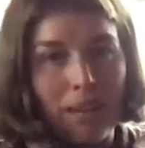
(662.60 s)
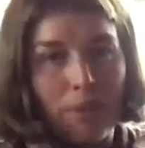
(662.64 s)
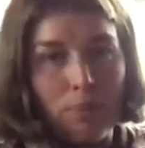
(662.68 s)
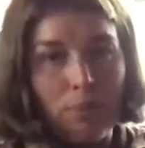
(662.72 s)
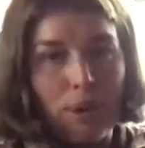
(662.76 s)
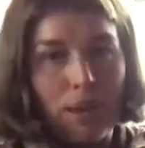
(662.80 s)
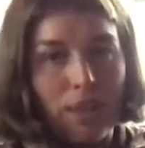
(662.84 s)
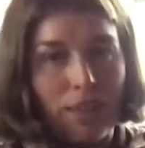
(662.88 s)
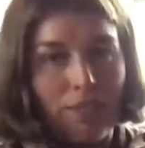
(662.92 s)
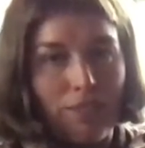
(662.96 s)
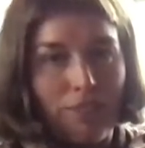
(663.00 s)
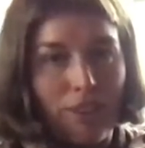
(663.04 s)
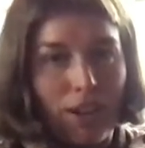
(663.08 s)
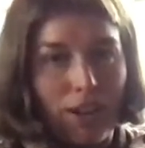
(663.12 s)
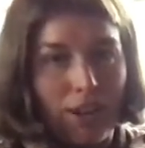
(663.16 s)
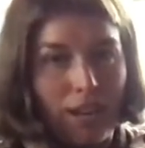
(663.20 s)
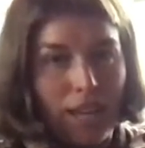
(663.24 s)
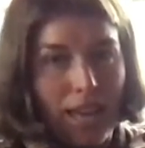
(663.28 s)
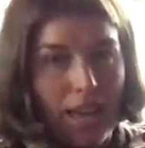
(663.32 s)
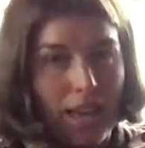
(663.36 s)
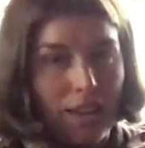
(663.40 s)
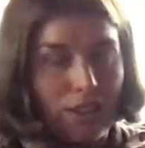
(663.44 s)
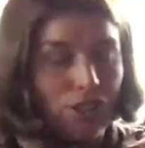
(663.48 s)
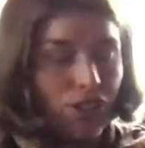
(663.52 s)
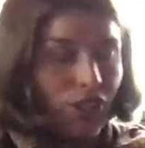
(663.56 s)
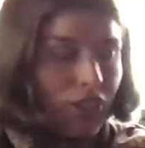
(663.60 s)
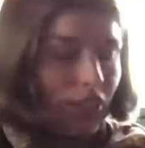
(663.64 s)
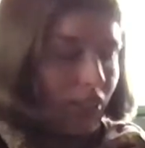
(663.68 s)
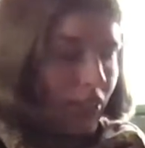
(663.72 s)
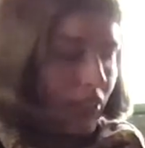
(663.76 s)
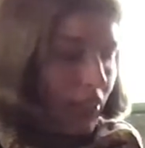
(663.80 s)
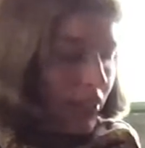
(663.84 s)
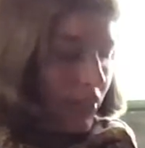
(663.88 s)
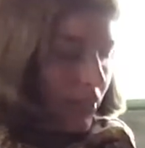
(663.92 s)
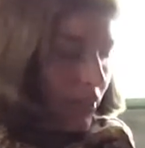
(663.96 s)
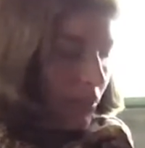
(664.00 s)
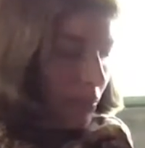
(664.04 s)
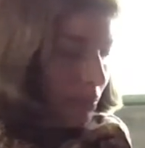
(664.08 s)
with
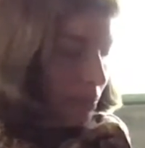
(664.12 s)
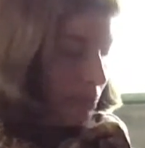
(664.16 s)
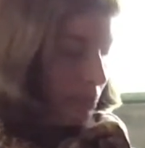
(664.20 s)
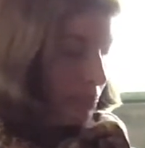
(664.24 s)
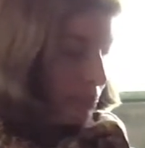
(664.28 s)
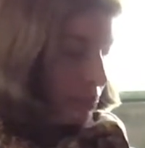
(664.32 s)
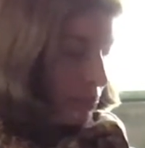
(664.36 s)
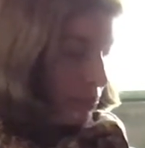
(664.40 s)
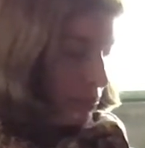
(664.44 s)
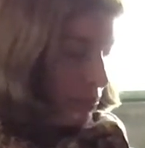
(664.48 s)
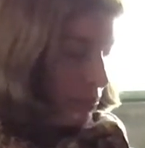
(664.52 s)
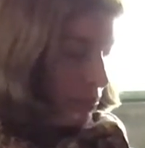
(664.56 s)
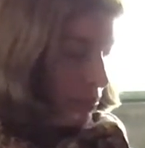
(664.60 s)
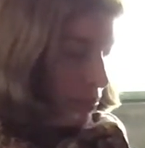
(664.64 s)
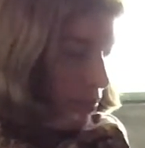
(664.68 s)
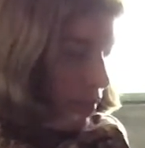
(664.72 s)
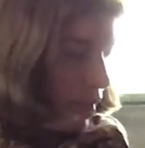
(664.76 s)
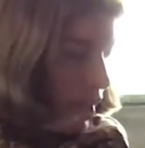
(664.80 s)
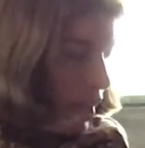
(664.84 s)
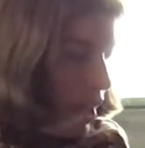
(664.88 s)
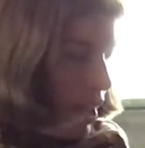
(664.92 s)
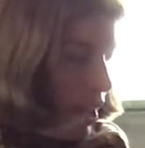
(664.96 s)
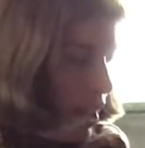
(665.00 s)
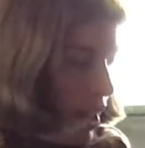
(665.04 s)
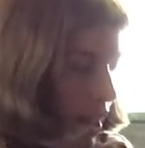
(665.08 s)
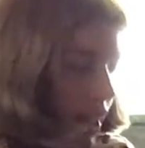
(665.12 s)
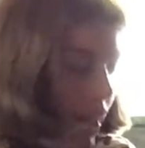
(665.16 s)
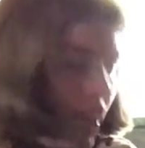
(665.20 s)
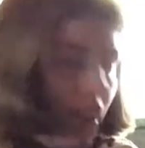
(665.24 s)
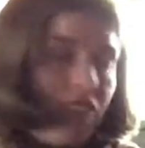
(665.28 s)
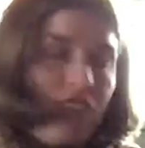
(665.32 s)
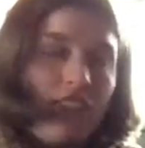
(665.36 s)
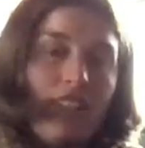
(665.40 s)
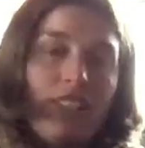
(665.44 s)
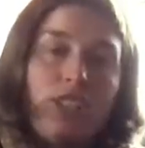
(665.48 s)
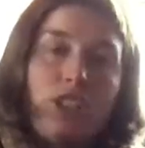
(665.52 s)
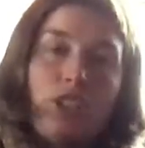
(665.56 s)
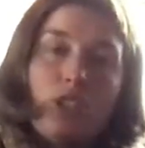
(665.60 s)
variations. If
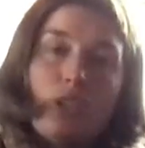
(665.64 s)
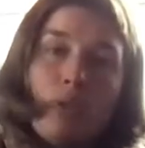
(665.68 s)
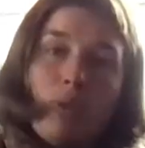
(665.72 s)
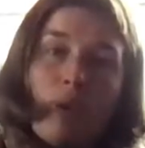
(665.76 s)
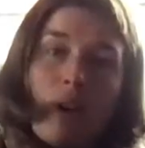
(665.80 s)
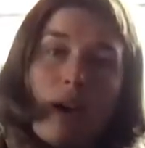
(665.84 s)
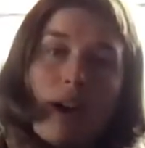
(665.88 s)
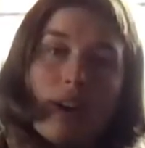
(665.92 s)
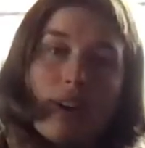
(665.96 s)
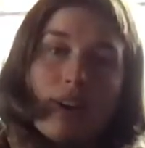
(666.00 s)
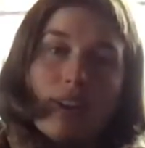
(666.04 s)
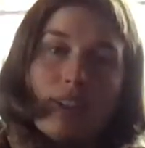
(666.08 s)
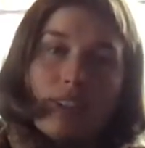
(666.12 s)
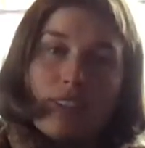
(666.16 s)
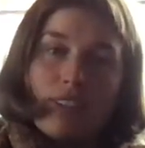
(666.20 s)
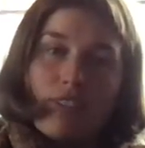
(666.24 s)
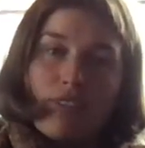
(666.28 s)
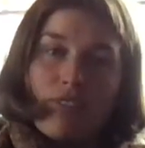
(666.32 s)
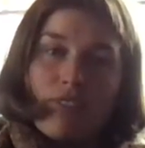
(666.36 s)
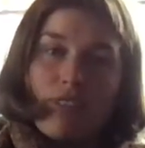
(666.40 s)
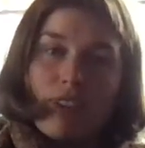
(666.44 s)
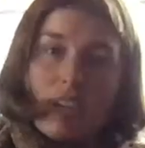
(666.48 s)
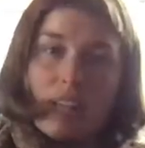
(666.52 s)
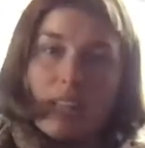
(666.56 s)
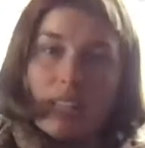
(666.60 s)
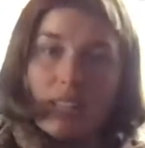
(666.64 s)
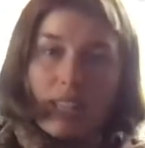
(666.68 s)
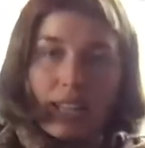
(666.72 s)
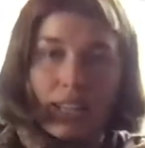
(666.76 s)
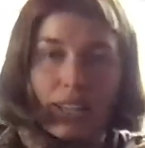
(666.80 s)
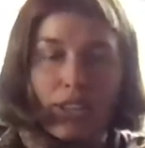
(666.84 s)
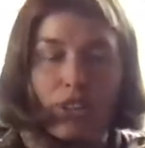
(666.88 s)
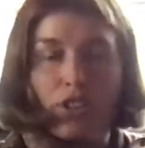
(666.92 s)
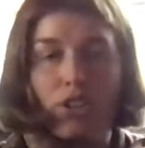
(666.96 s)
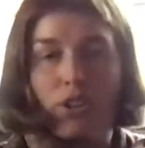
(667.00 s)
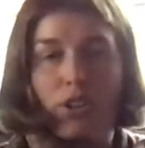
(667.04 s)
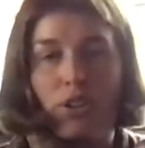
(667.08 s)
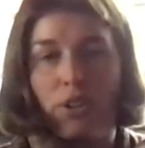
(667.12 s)
it's too hard to feel like
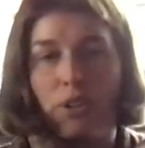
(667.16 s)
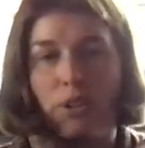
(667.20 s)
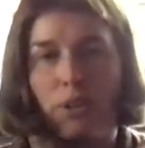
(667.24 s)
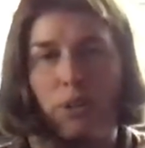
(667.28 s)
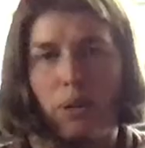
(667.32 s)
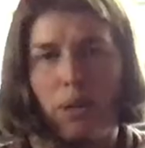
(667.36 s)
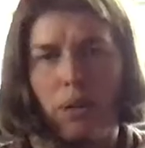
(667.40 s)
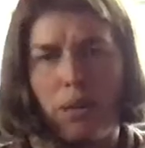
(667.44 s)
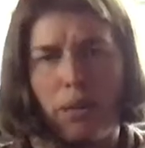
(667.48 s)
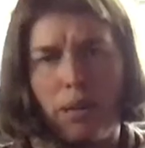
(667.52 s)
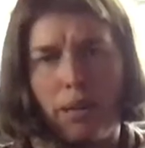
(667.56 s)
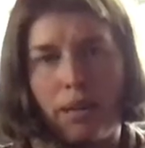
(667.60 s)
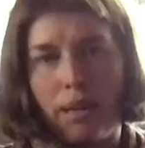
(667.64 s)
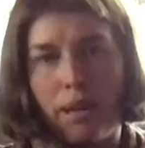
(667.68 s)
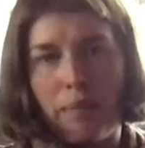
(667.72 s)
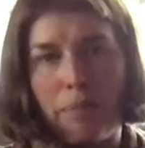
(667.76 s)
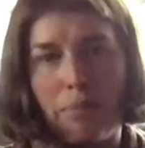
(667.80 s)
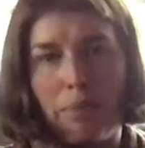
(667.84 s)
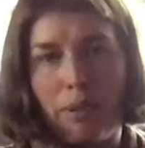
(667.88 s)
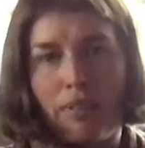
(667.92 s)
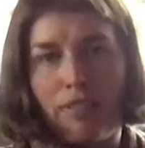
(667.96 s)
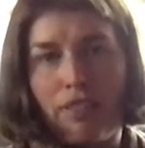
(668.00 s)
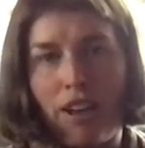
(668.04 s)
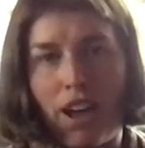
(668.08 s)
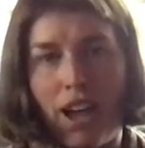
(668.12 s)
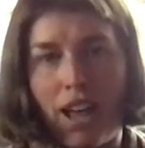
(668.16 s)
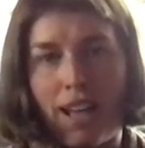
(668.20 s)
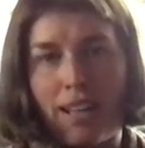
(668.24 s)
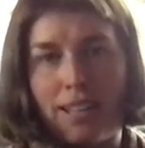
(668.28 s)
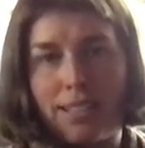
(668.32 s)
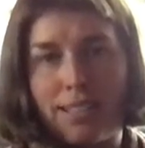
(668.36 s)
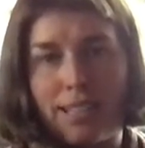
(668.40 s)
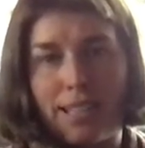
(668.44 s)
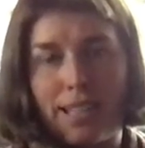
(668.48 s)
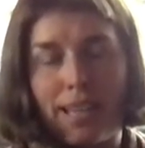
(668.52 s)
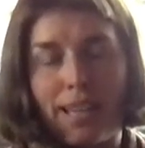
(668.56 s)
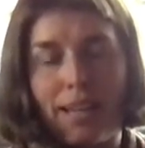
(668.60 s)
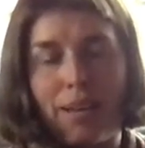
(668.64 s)
you're
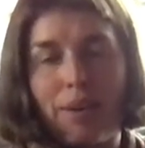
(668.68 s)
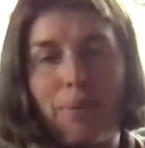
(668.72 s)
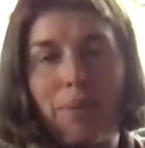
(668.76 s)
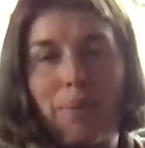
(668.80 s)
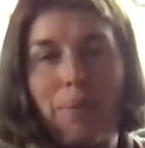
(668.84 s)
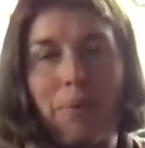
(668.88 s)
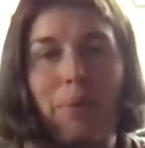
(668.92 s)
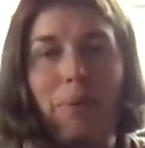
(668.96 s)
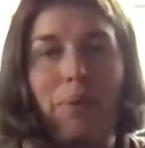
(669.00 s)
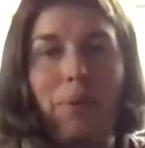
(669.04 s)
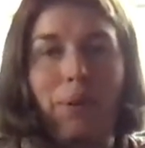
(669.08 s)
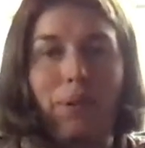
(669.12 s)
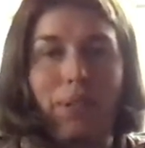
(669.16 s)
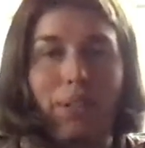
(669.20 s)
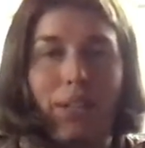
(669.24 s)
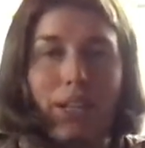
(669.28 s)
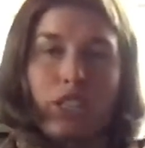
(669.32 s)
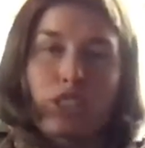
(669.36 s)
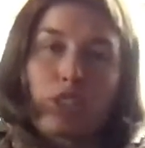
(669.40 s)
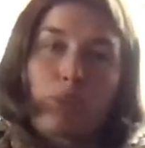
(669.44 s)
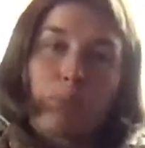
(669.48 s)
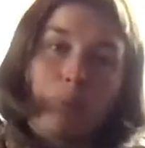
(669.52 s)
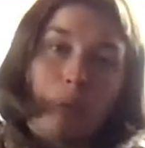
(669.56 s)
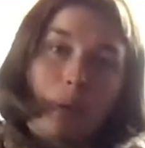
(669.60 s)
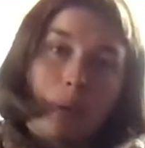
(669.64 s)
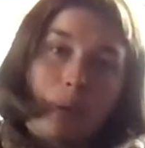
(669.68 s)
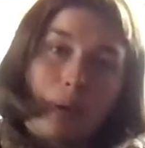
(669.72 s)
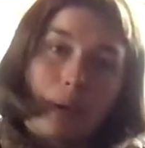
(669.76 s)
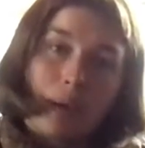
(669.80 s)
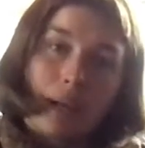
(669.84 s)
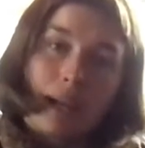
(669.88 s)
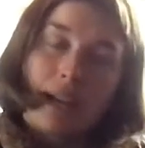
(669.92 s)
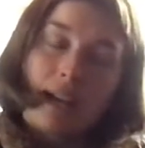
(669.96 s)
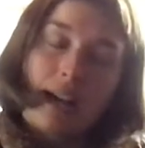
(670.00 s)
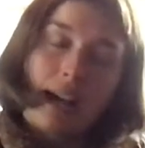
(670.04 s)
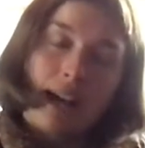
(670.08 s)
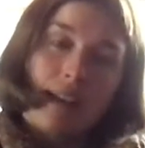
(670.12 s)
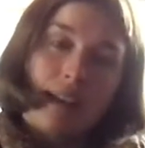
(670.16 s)
improvising or
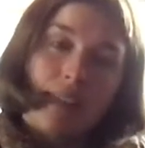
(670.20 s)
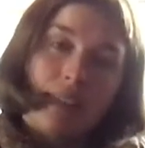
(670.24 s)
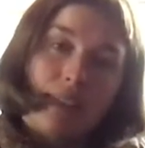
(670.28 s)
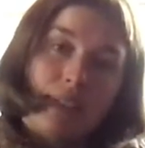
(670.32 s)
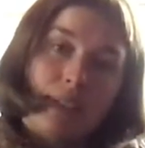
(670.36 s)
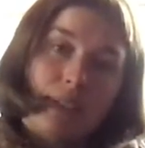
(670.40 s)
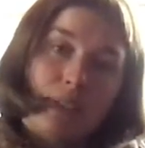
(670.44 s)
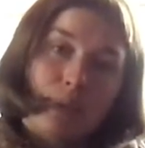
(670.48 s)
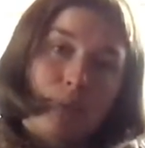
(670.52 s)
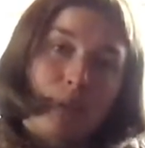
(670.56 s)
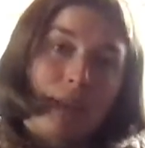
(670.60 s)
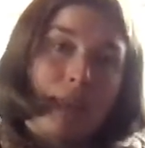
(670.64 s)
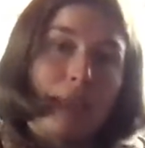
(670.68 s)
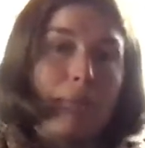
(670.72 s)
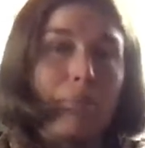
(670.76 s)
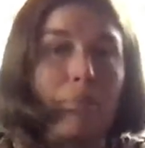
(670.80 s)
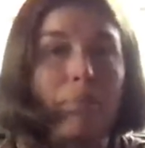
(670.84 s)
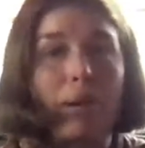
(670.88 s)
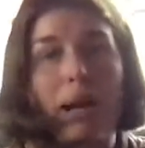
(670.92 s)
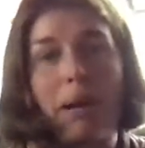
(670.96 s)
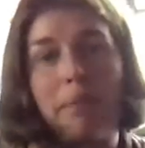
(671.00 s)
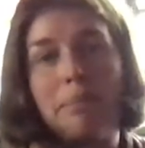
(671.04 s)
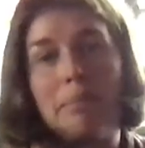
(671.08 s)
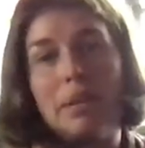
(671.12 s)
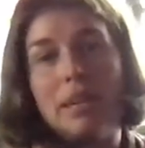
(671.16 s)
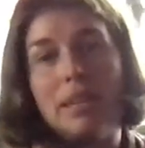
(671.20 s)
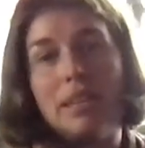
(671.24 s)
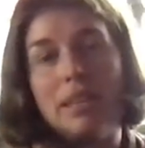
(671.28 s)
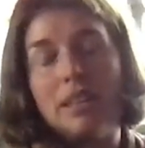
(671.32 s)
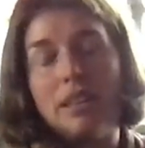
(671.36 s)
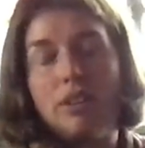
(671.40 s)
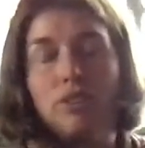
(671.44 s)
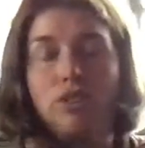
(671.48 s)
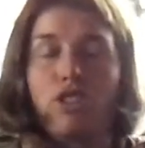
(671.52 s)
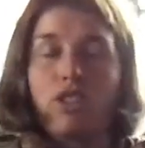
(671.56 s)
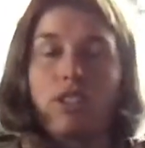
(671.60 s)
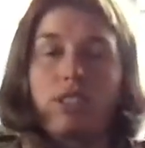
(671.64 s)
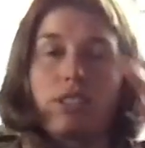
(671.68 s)
exploring on this rhythm Bambi that you
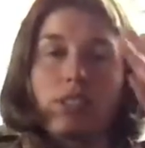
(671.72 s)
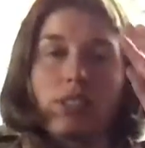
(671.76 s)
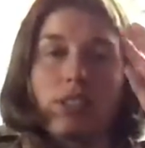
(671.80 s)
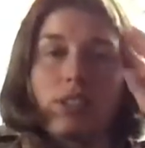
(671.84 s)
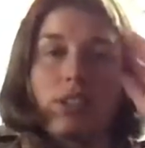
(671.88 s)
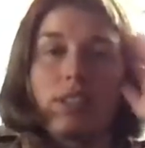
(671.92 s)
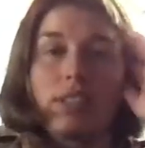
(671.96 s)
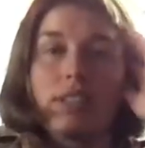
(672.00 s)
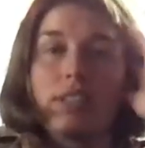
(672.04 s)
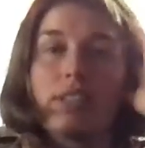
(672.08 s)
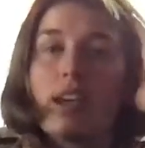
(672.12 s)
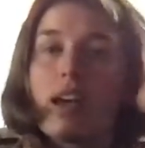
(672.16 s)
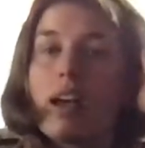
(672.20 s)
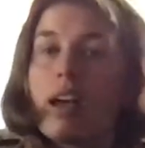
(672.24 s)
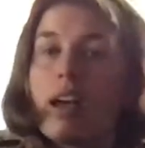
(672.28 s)
just learned,